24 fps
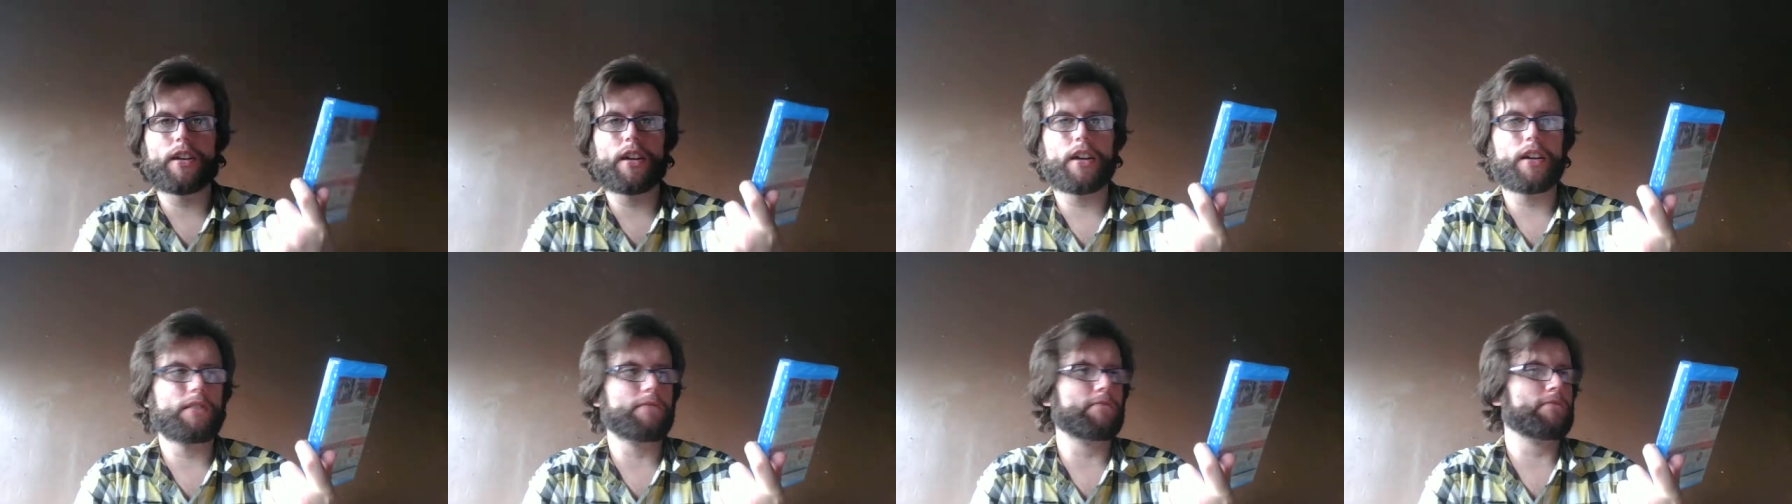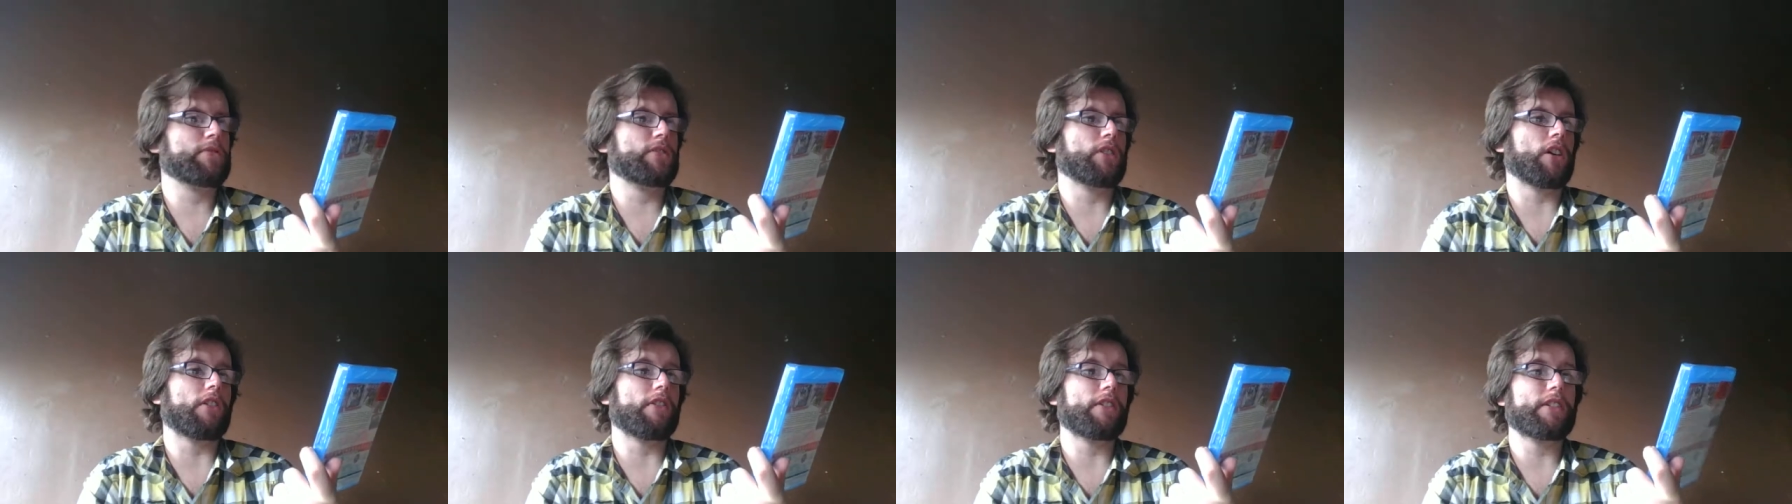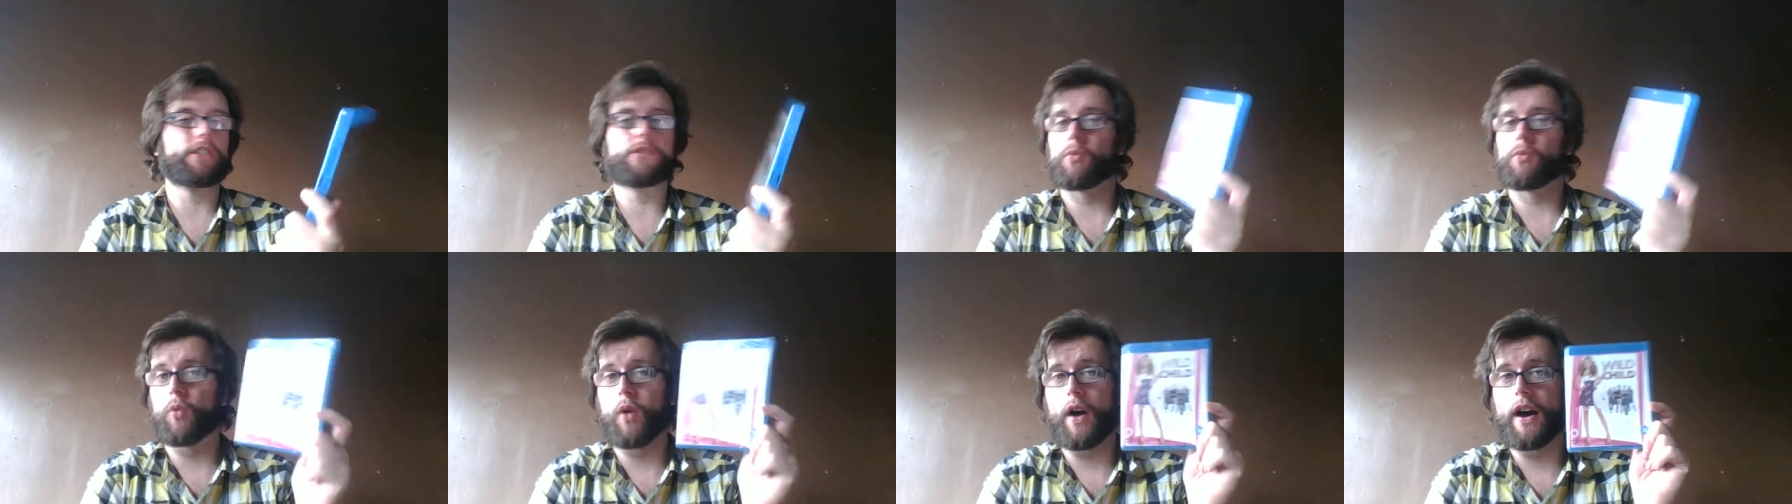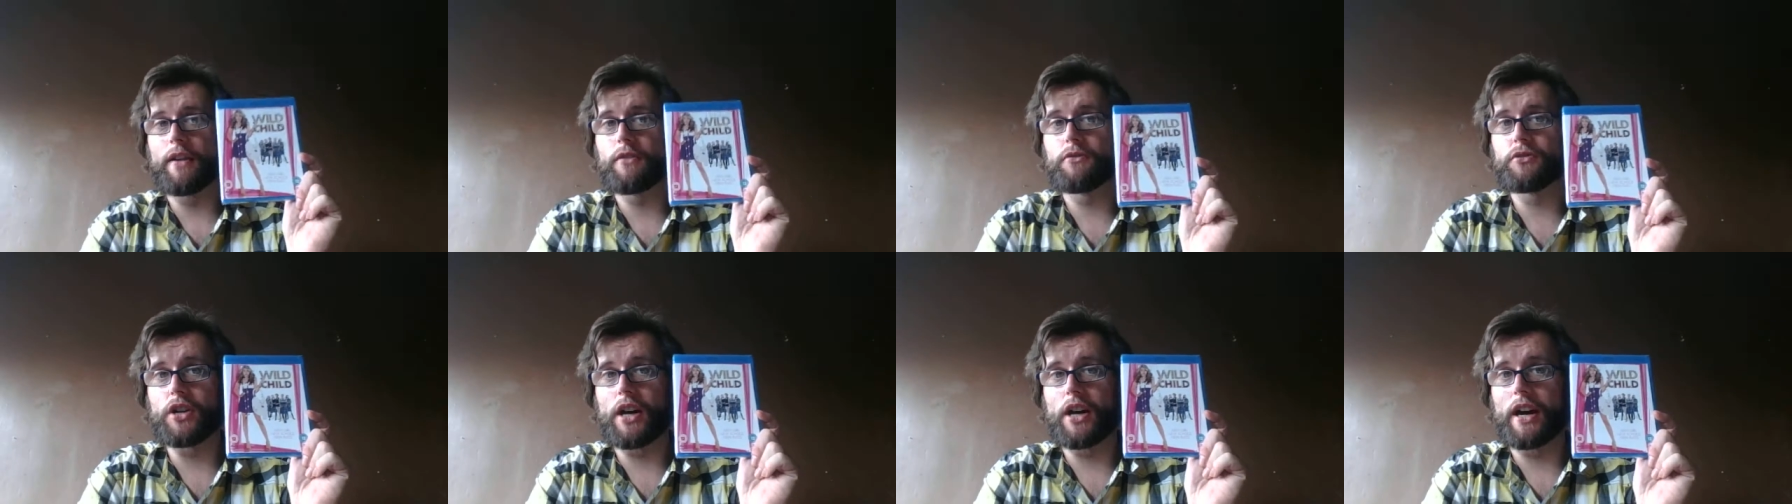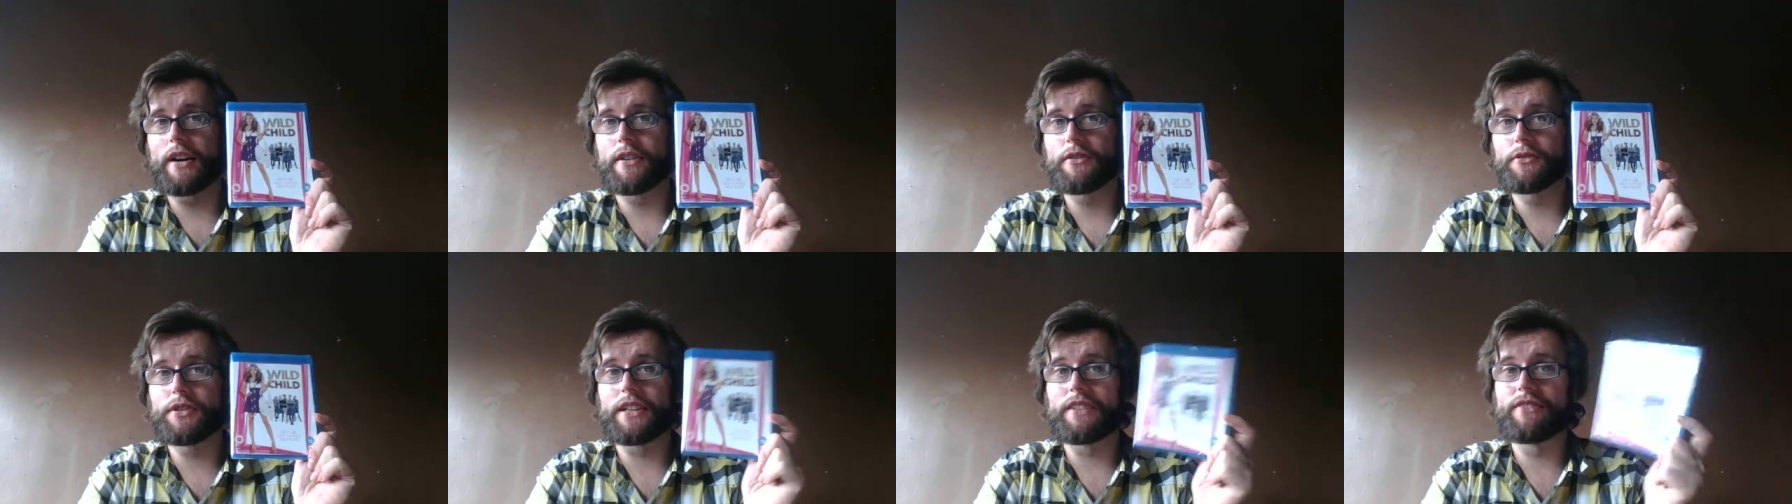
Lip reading: the wild child,